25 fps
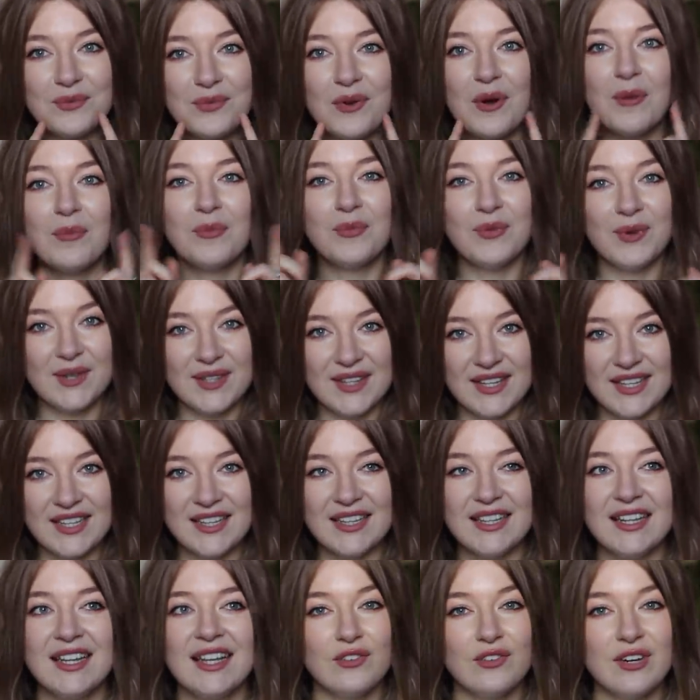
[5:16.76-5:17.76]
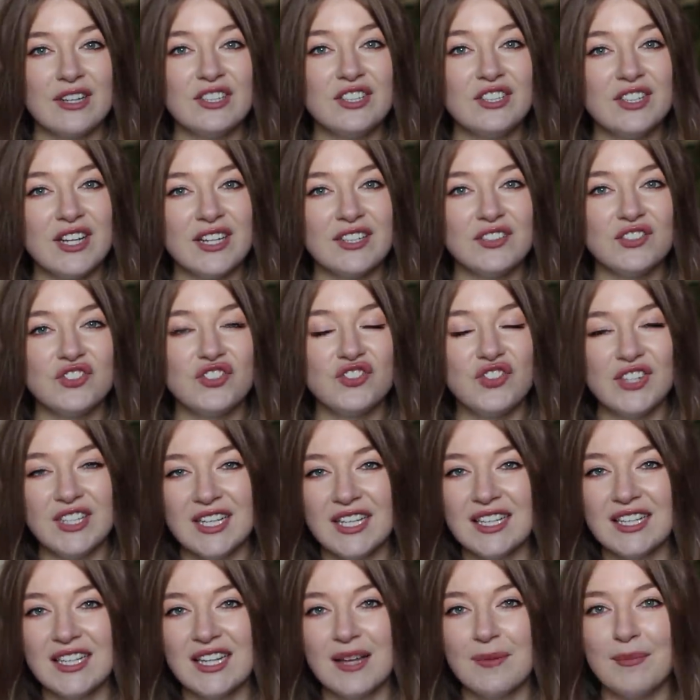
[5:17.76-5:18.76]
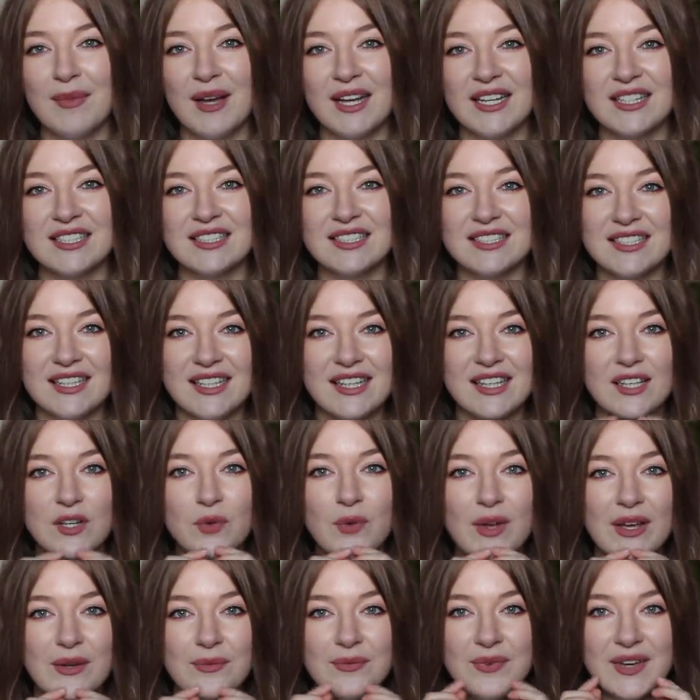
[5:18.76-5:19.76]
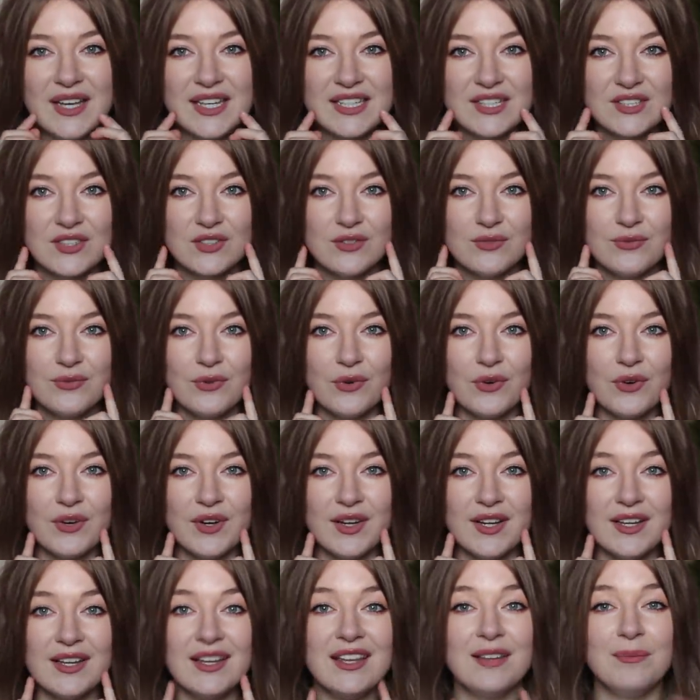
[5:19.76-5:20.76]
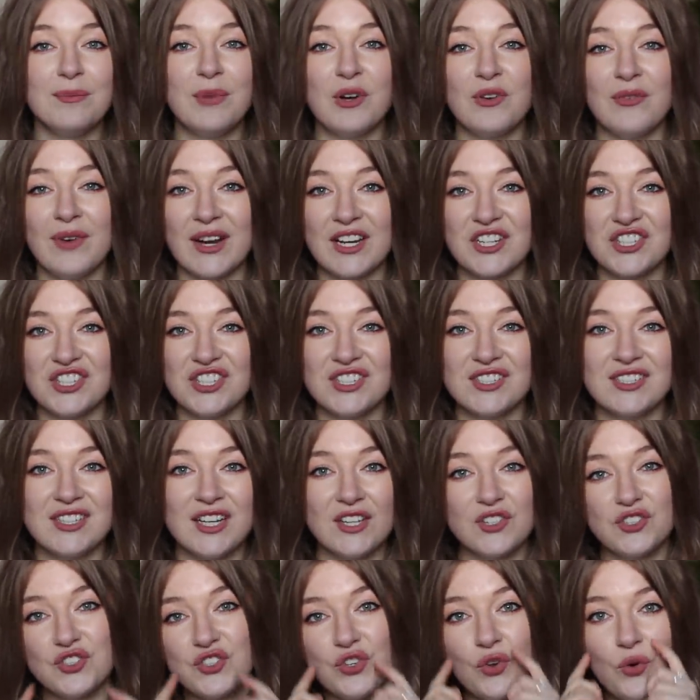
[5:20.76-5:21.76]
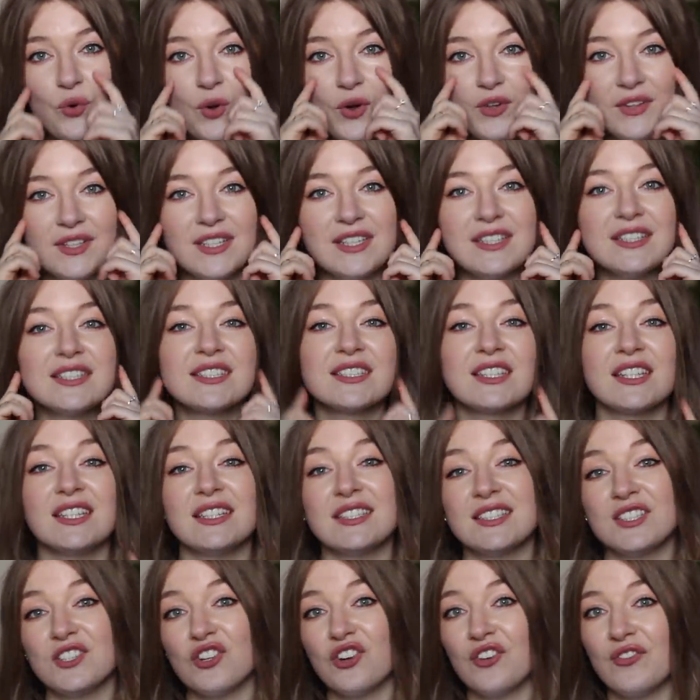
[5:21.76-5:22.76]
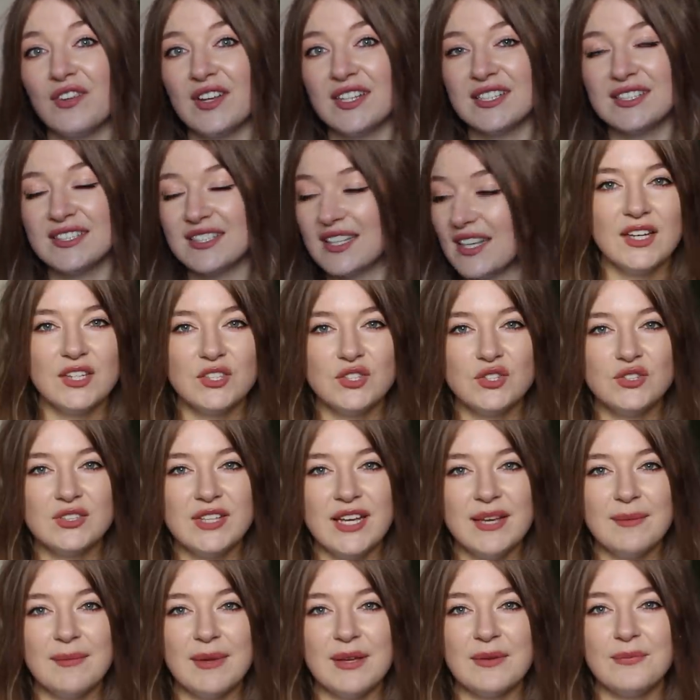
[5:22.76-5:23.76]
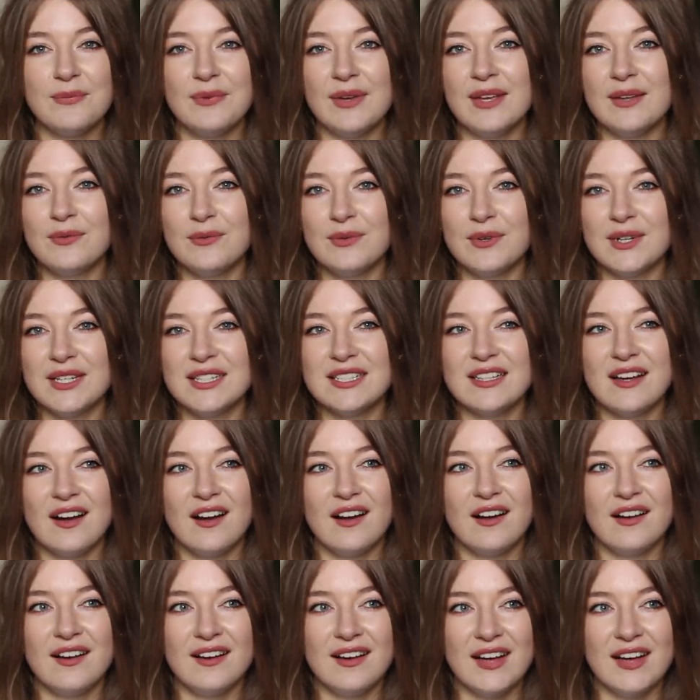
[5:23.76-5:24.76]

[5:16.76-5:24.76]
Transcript: from within rather than treating them as a quick fix for imperfections that show on the skin surface. Today my favorite are